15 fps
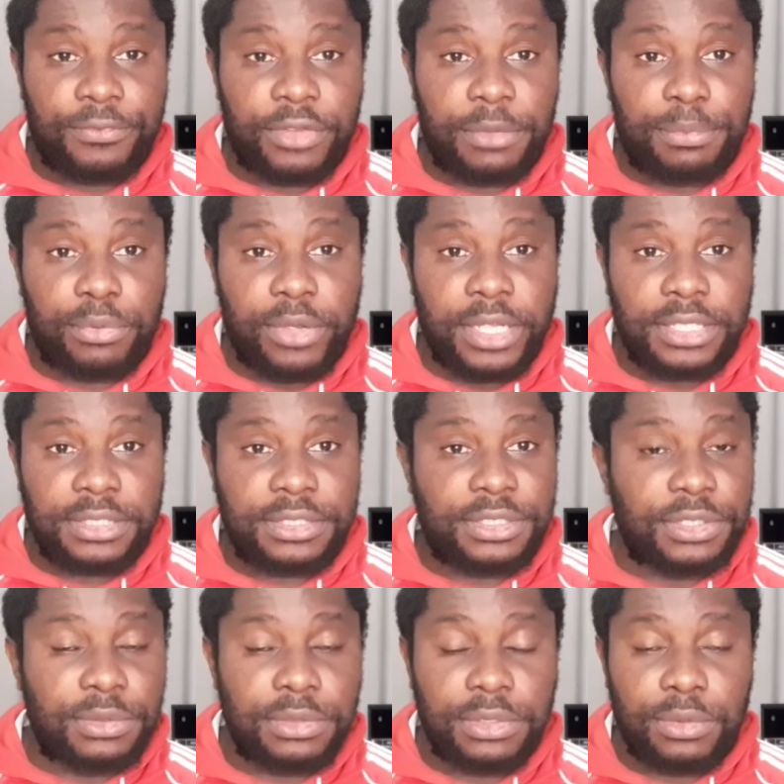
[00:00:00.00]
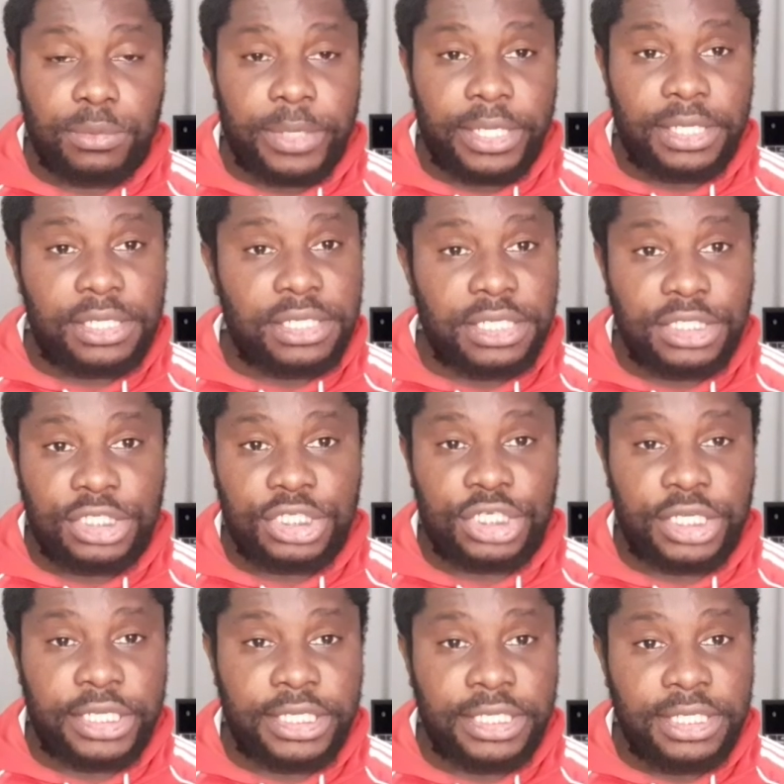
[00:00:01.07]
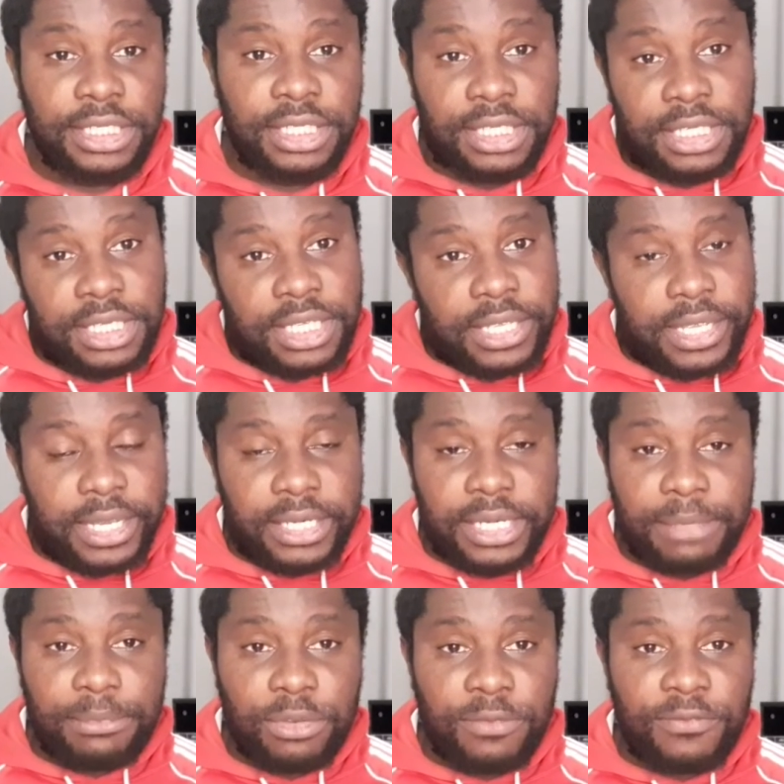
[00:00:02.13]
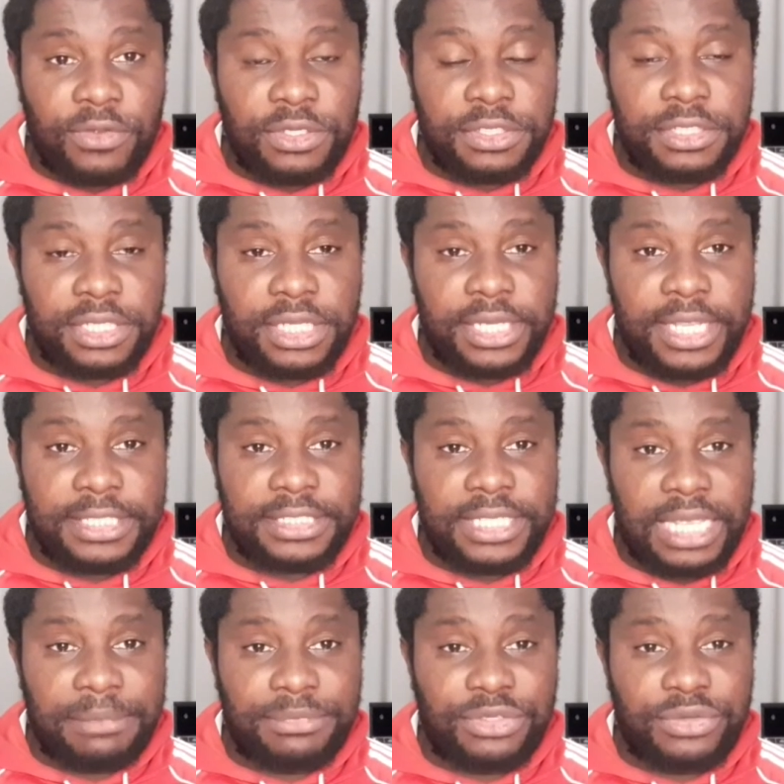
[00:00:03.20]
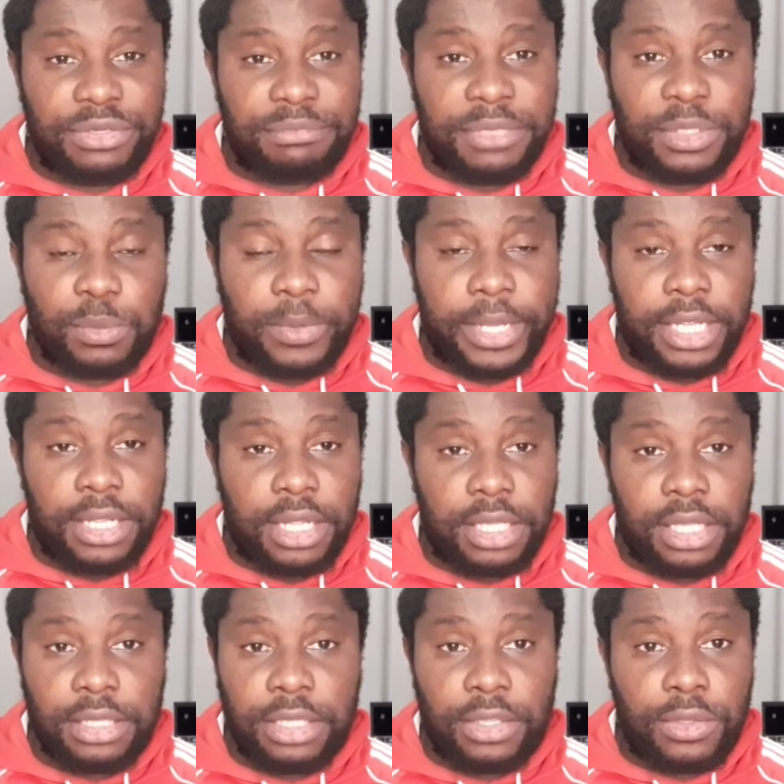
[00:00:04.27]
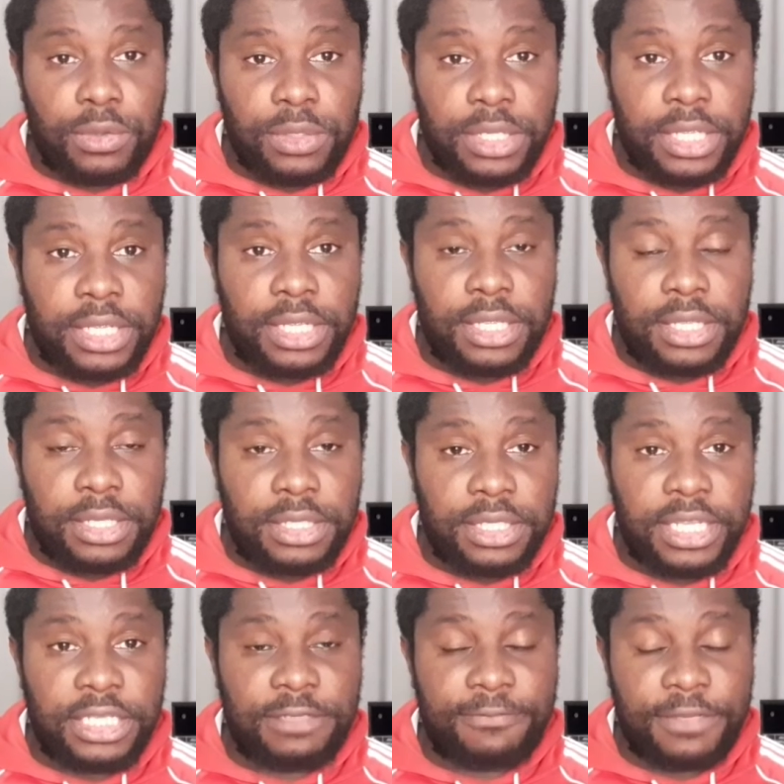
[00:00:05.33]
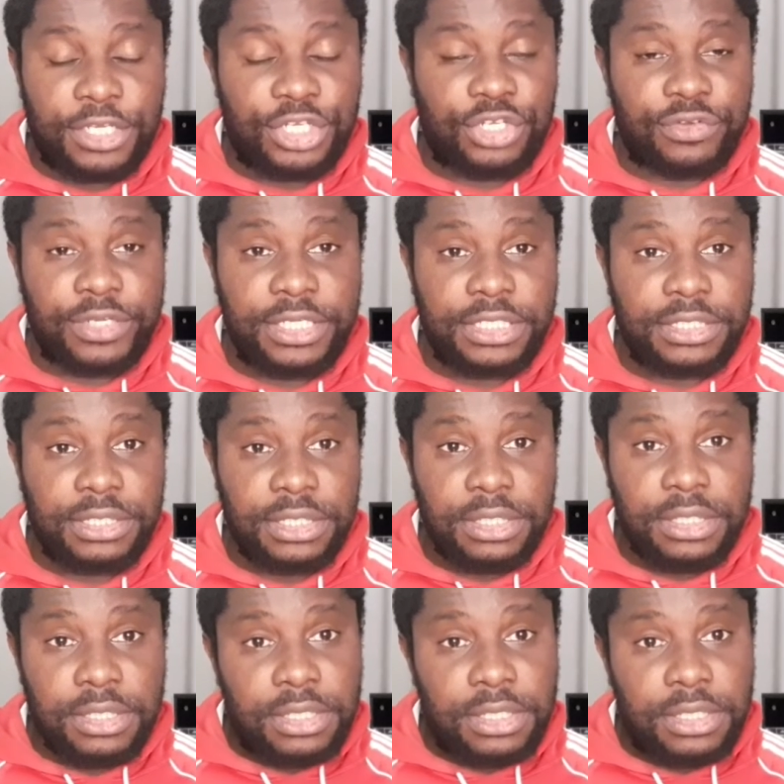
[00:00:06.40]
3 points, 2-0 win, clean sheet, and they move on to their next game during midweek. I don't know who their next fixture is.